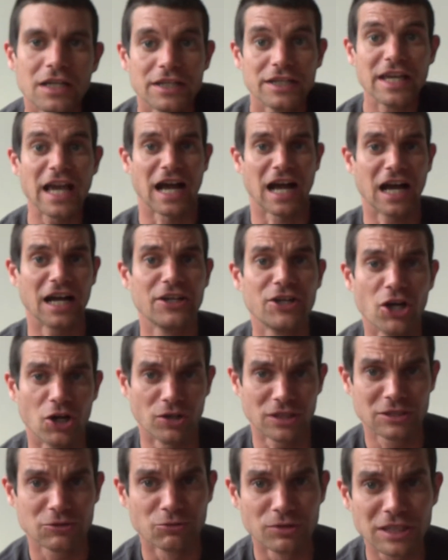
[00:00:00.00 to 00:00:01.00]
Yeah, I know,
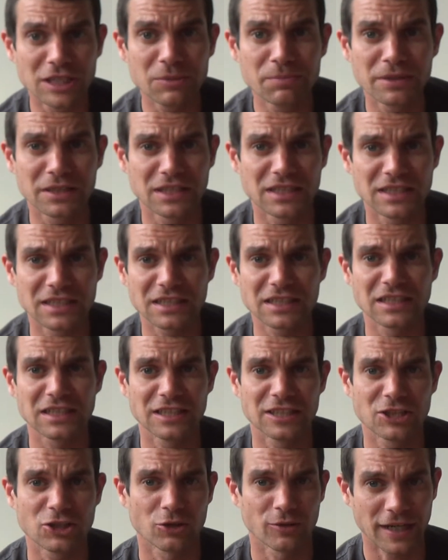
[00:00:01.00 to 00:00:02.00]
it's really politically
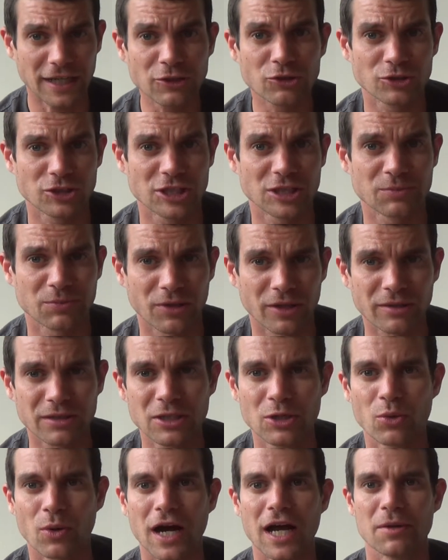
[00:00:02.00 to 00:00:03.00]
incorrect, which is
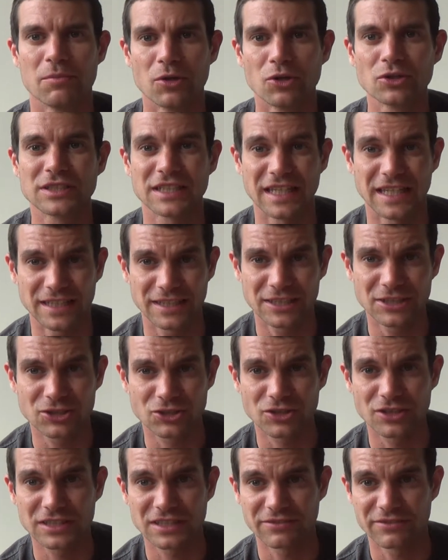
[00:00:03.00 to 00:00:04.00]
probably why most candy
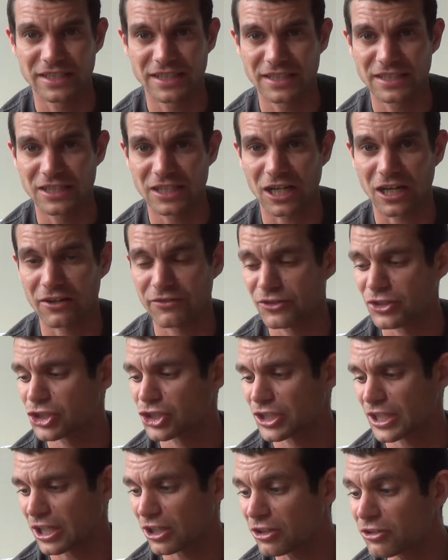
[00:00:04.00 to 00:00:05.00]
stores have taken it off the
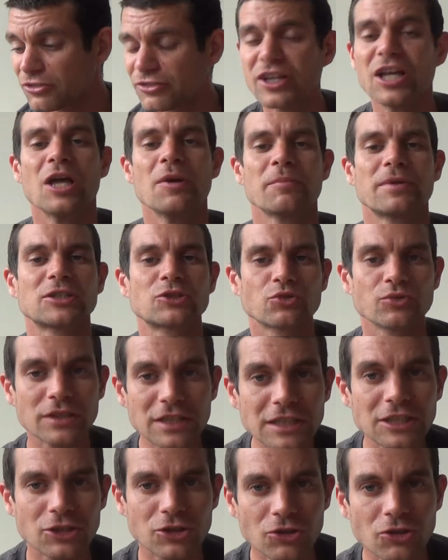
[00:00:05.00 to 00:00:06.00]
shelf, but it's
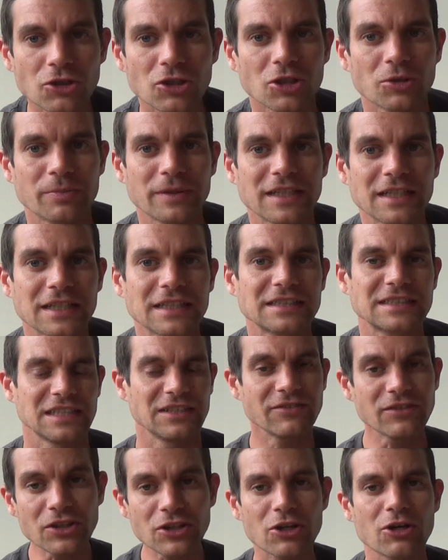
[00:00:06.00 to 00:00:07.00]
really cool because
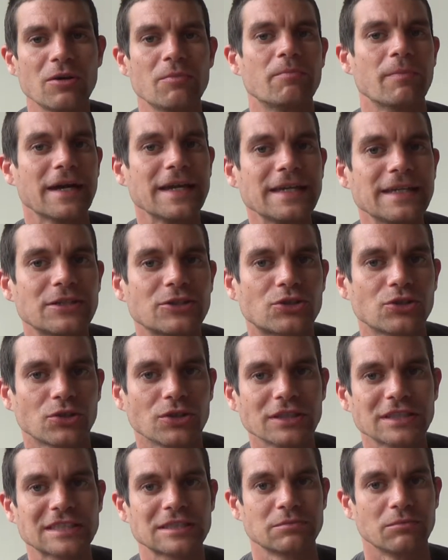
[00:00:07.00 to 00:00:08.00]
even though it might
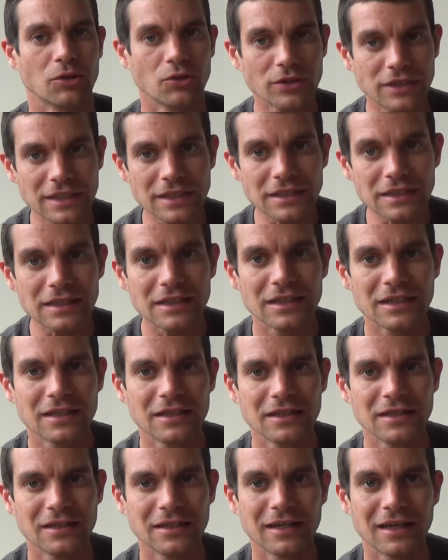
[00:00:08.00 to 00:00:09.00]
endorse smoking,
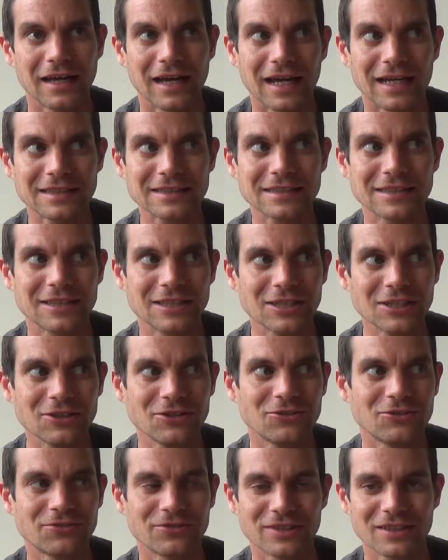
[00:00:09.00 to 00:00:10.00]
as a kid,
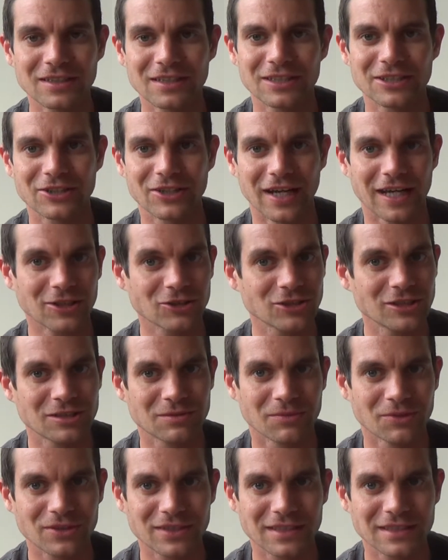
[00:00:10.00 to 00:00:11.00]
you feel like you're actually
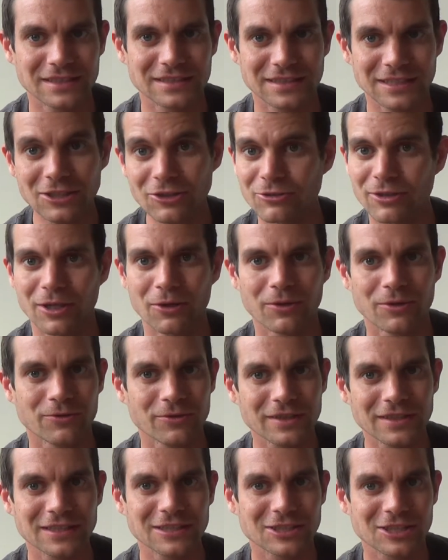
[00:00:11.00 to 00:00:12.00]
smoking a cigarette when
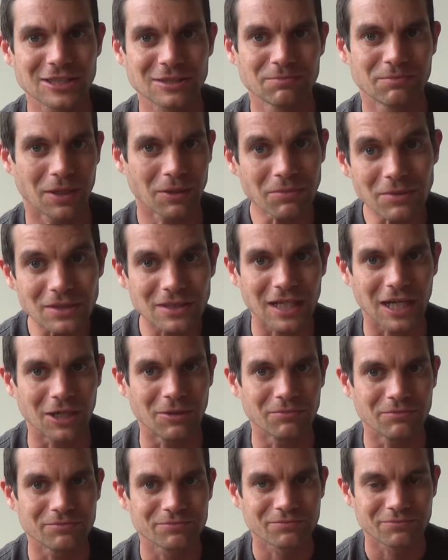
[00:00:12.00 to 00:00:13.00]
really it's just bubble gum.